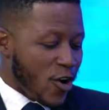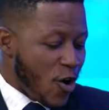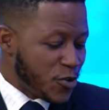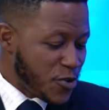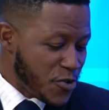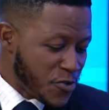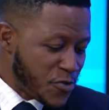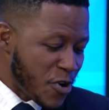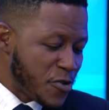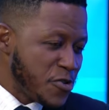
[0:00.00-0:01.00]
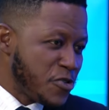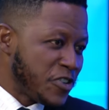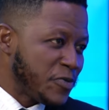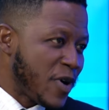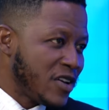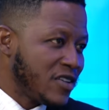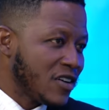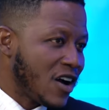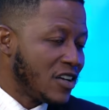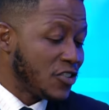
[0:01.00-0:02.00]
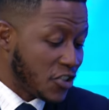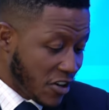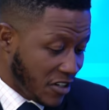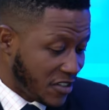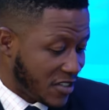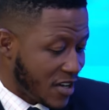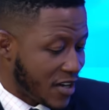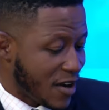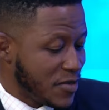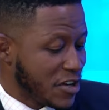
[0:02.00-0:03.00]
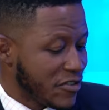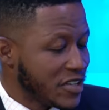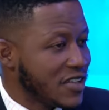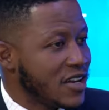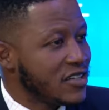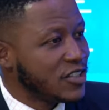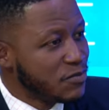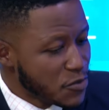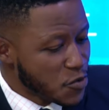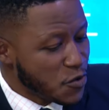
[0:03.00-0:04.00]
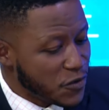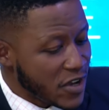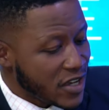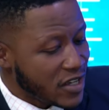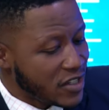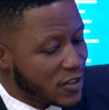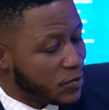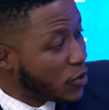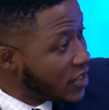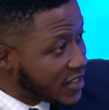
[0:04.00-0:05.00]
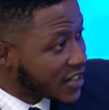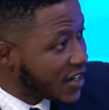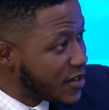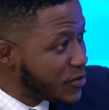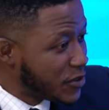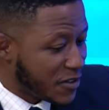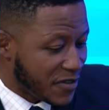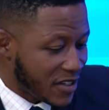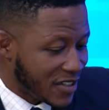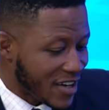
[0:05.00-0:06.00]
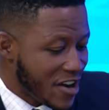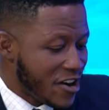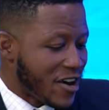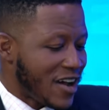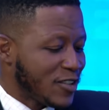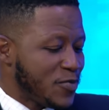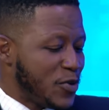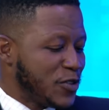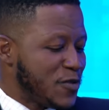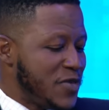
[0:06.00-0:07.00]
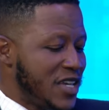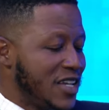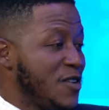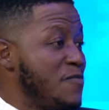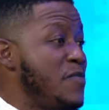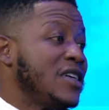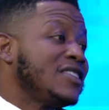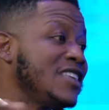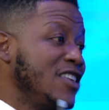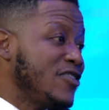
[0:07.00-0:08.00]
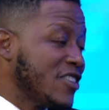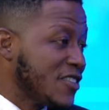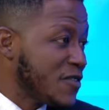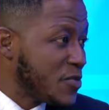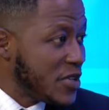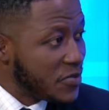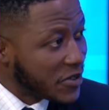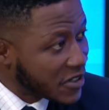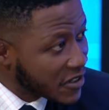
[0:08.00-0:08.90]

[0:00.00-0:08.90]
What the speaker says: How do you respond to concerns that are being raised that this move is politically motivated as opposed to being in the best interest of the people?